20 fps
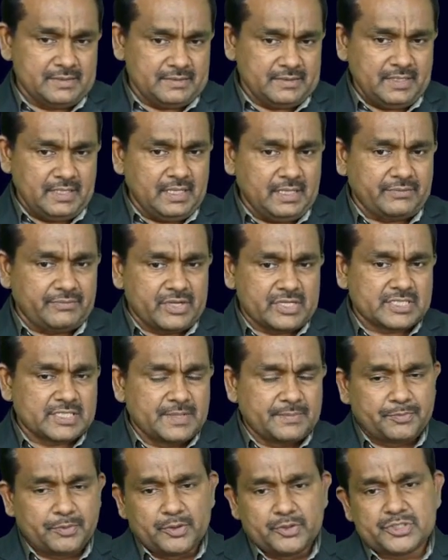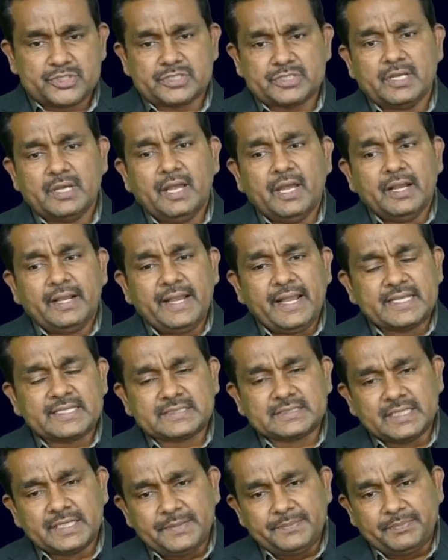equation approach, next
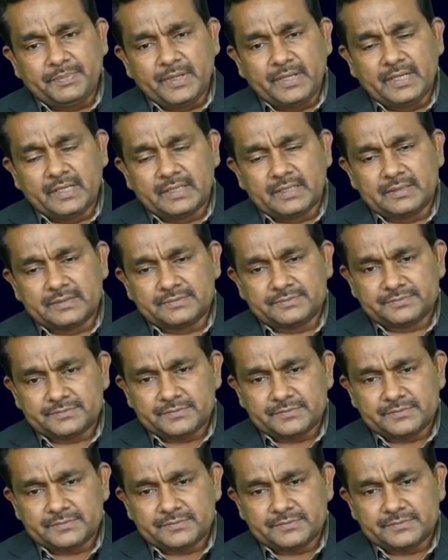trial